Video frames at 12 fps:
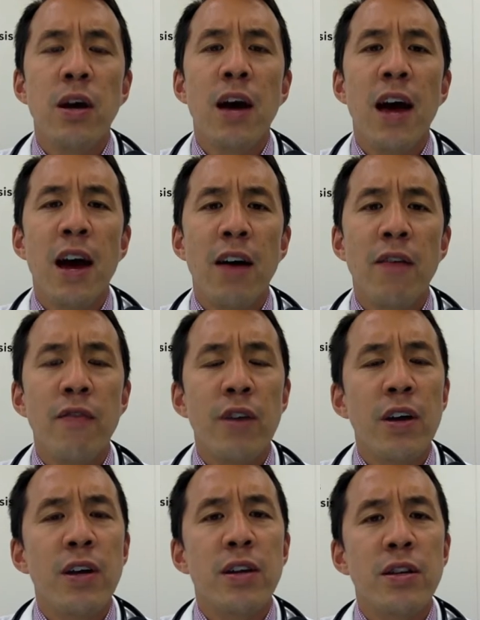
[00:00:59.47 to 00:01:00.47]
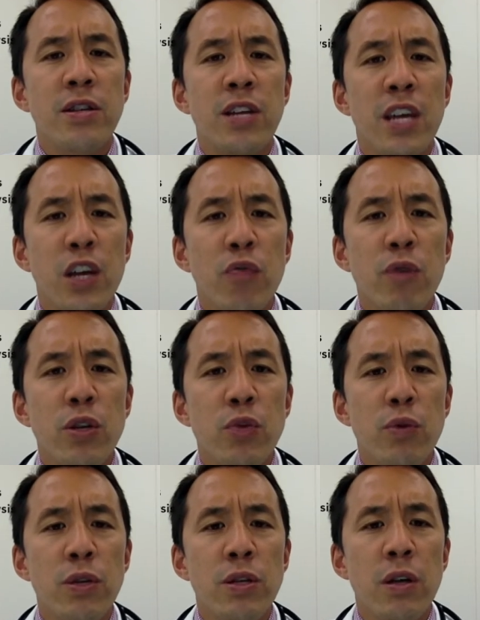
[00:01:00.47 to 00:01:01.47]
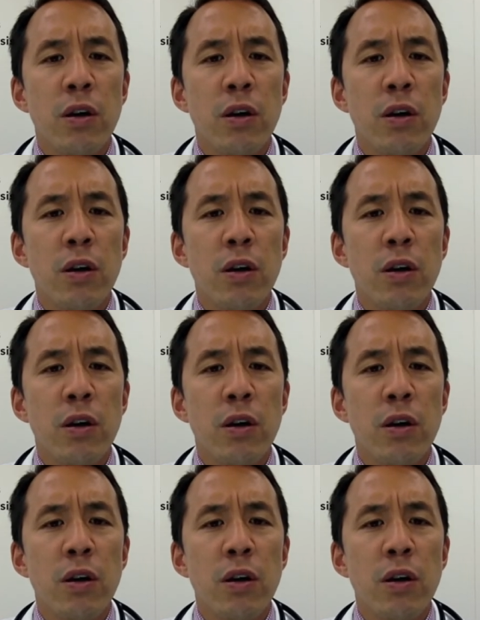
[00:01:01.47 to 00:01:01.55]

have is an increased risk